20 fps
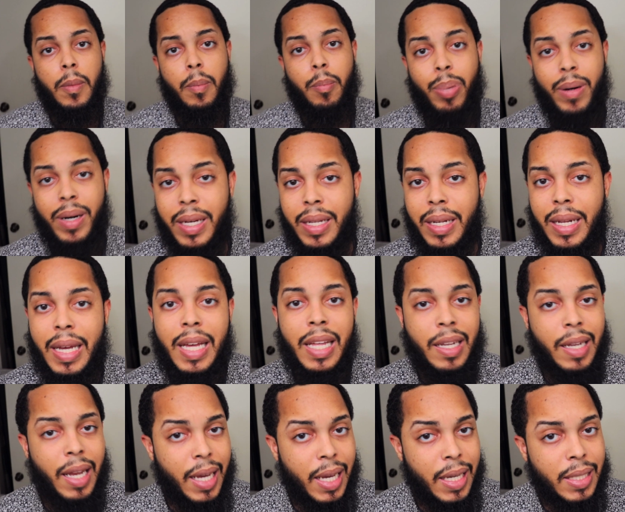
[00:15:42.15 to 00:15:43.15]
But
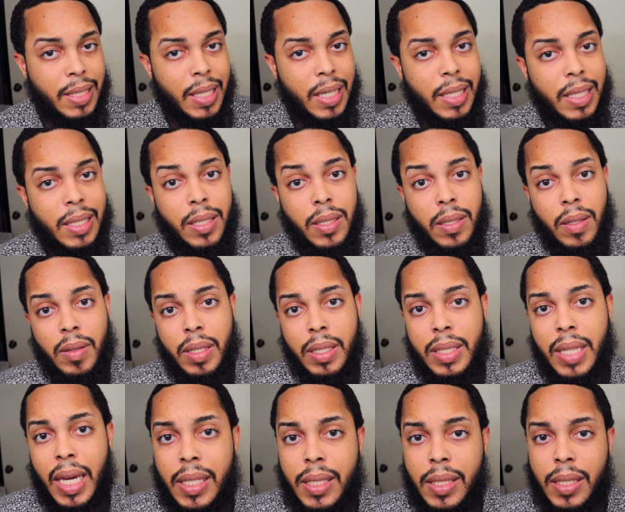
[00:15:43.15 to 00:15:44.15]
like I said, this is
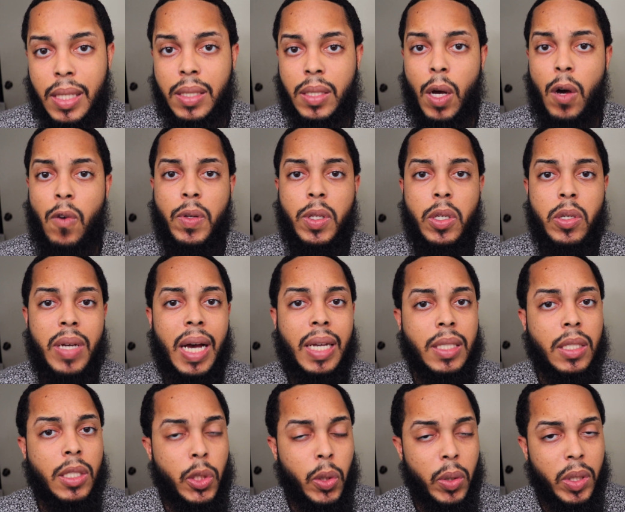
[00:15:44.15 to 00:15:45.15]
only day 6. Hopefully you
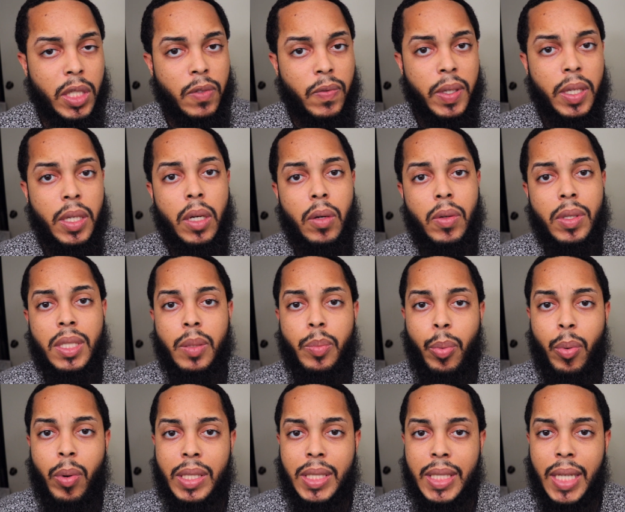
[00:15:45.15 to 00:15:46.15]
guys enjoyed this video. It's your
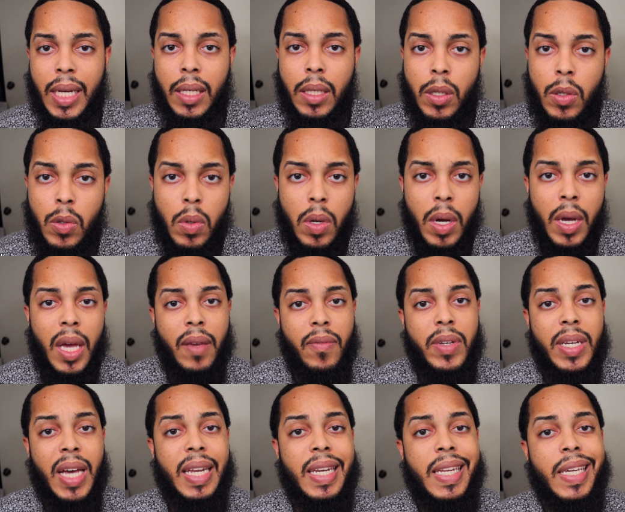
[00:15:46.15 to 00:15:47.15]
boy J. Lou. If
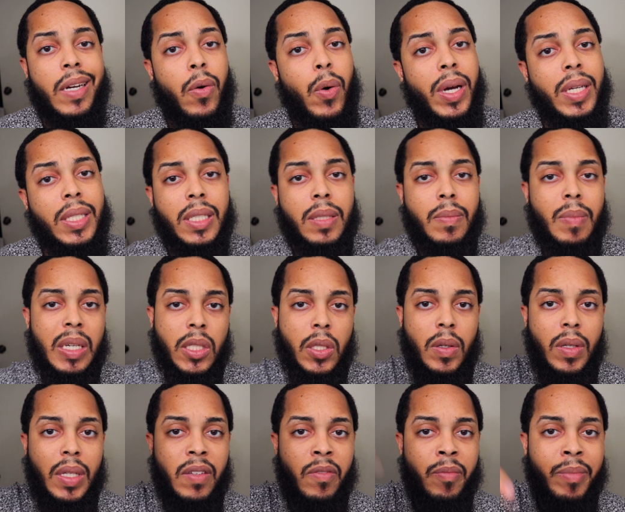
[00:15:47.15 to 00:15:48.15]
you got any questions, make
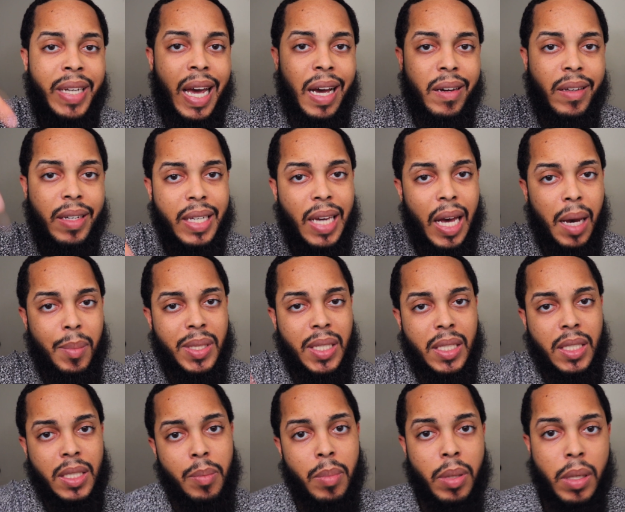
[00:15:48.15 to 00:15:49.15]
sure you leave them down in the comment
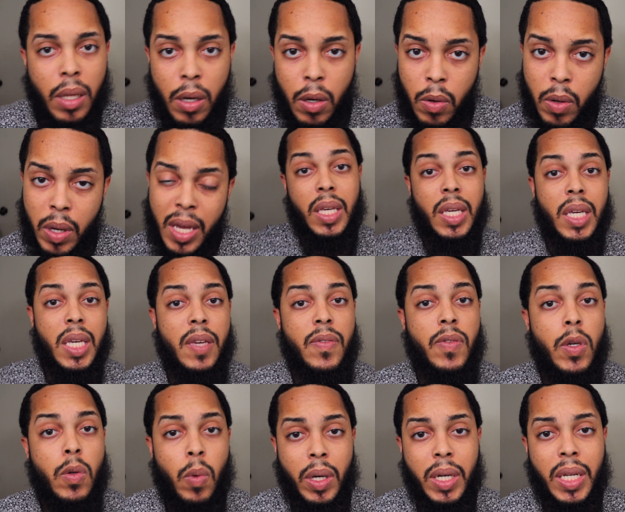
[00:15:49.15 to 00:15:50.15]
section below.
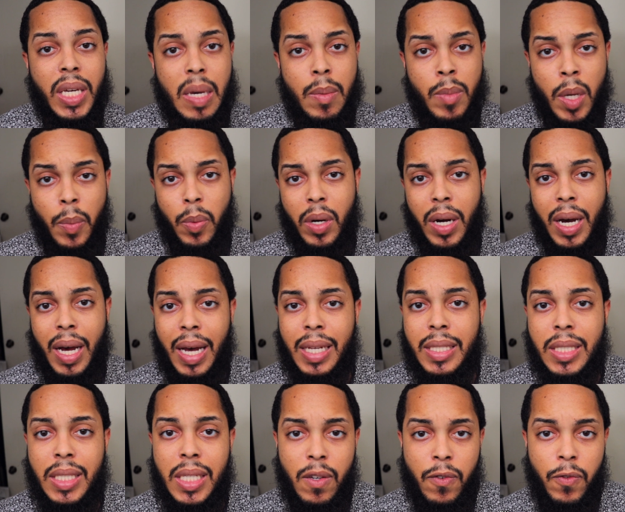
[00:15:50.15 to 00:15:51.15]
If you want to hit me up on
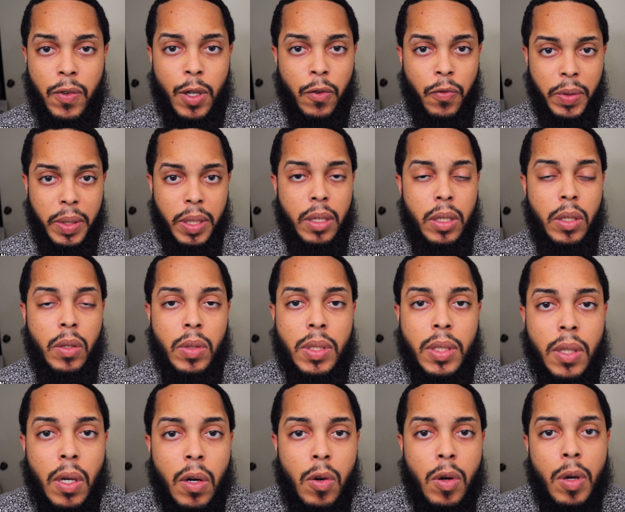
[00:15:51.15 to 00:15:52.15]
IG, feel free to do
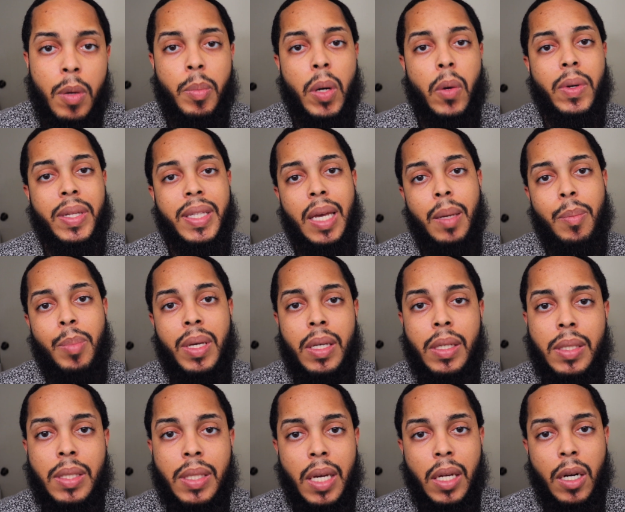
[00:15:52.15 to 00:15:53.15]
so. But with that
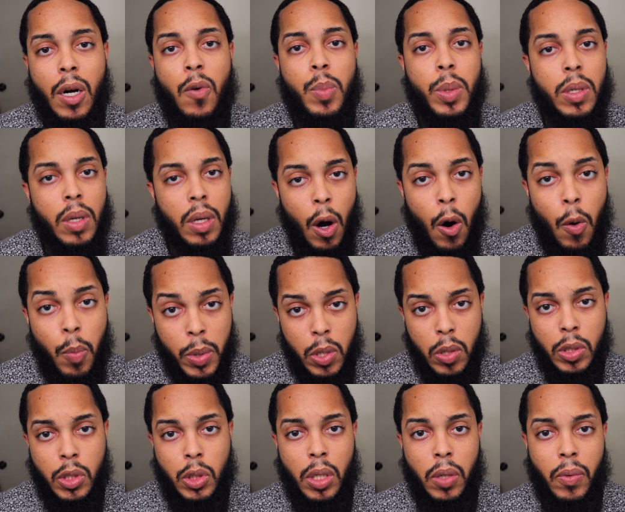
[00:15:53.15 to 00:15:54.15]
being said, hope
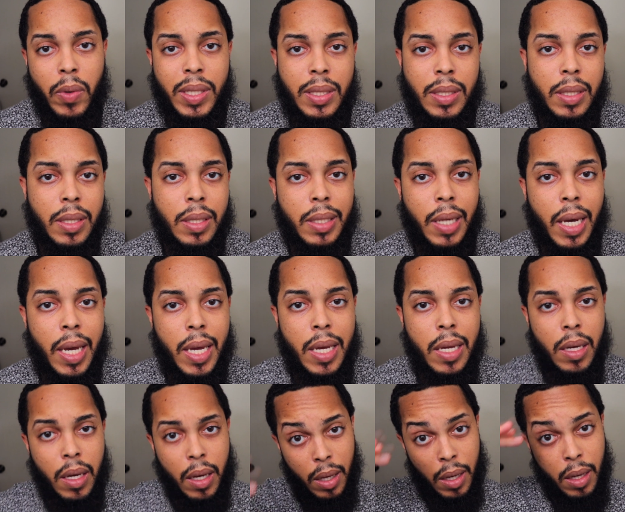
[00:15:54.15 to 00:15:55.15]
you enjoy the rest of your
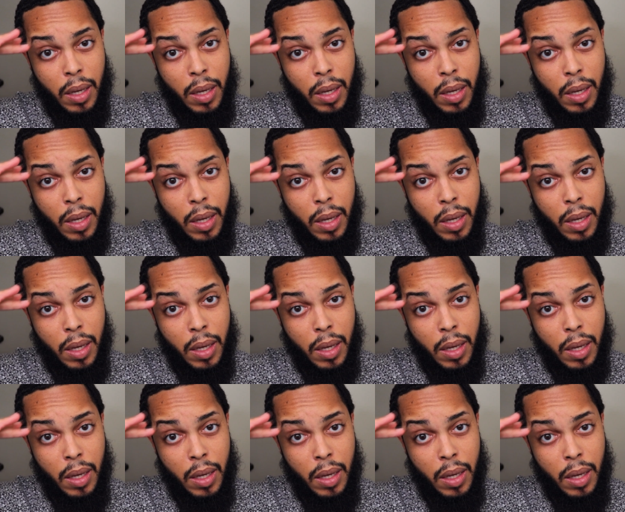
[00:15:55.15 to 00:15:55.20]
day.